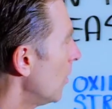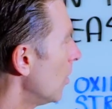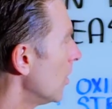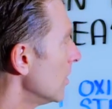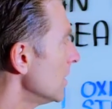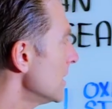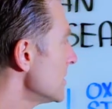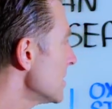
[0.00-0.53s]

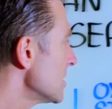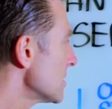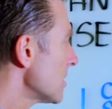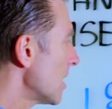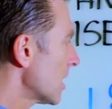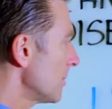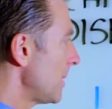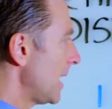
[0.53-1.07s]
Well, let's just
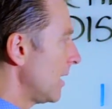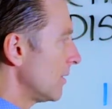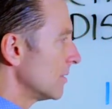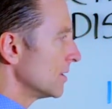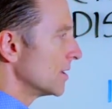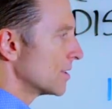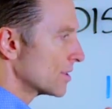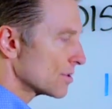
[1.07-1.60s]
talk
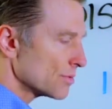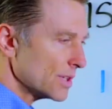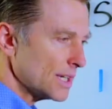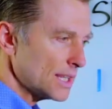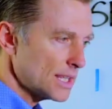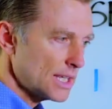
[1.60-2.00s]
about the three